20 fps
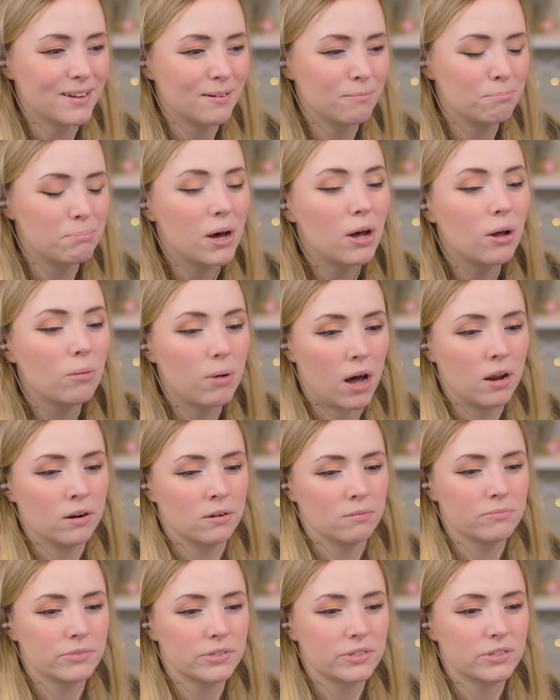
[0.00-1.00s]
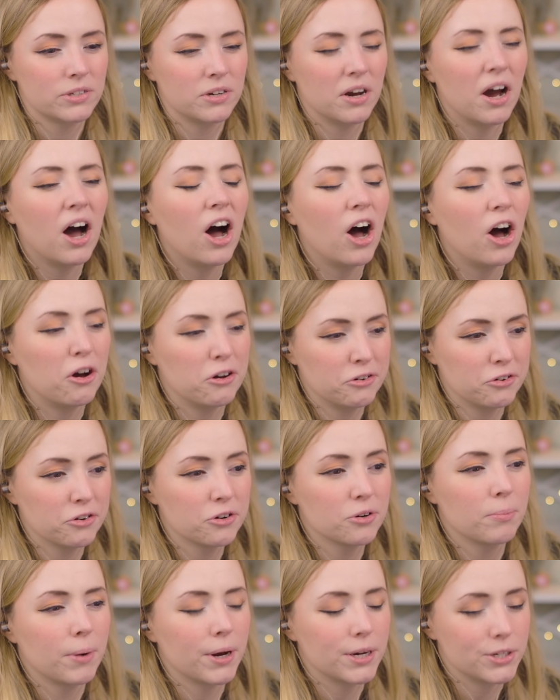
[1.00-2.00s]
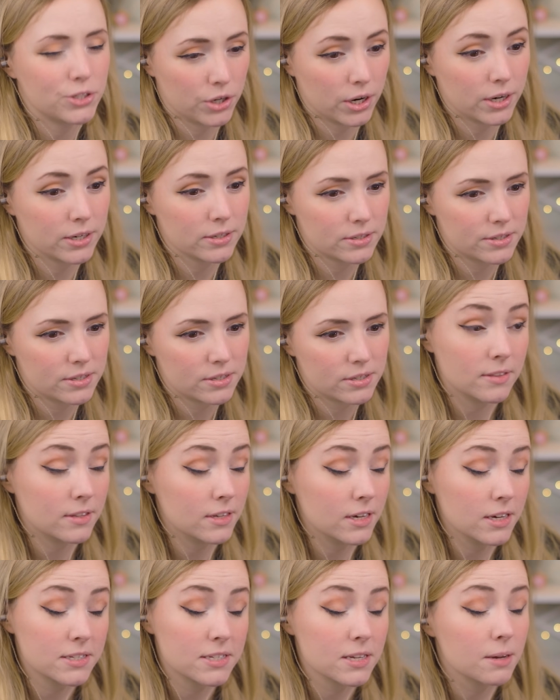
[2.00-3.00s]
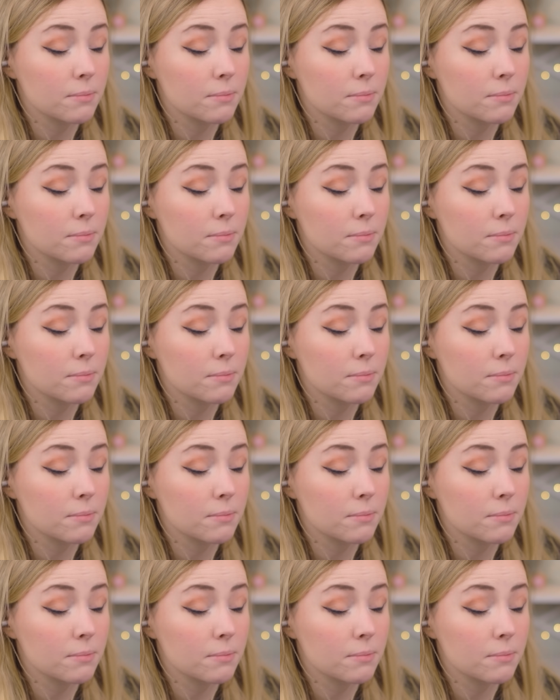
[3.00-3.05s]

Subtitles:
bell bottoms under my dress. It's a